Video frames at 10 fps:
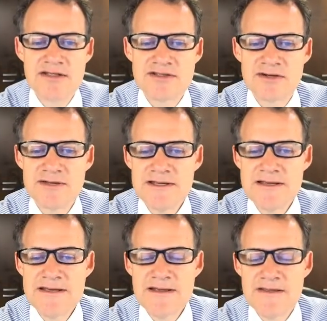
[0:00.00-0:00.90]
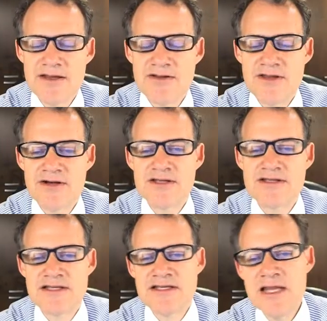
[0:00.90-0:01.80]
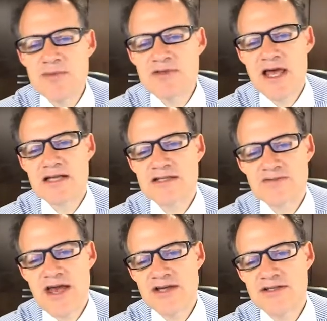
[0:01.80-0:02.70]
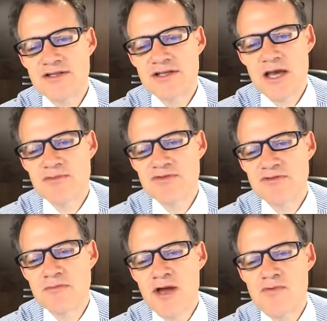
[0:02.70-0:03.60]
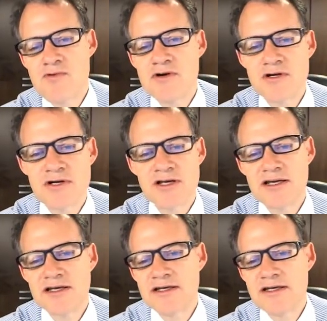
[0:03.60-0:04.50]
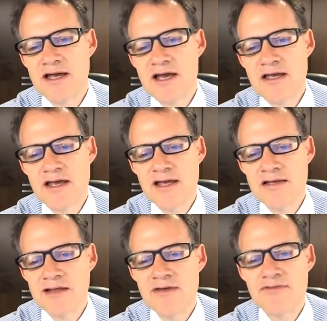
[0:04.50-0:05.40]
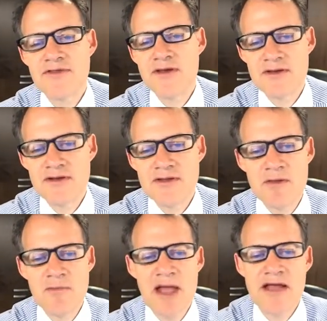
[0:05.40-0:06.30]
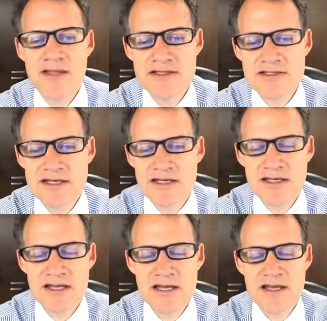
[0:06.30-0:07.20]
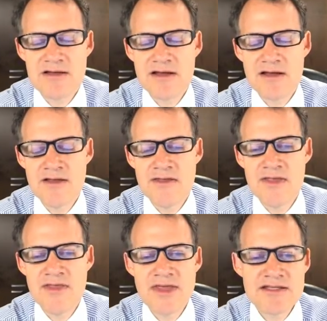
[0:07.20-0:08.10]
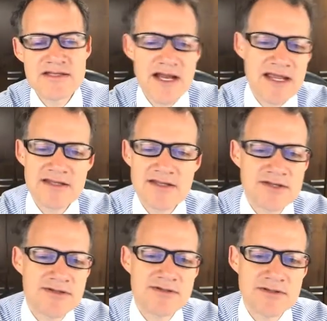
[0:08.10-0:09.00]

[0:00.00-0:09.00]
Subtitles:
So there is a deep satisfaction that comes from my work. I love the balance that and the things that I get to do.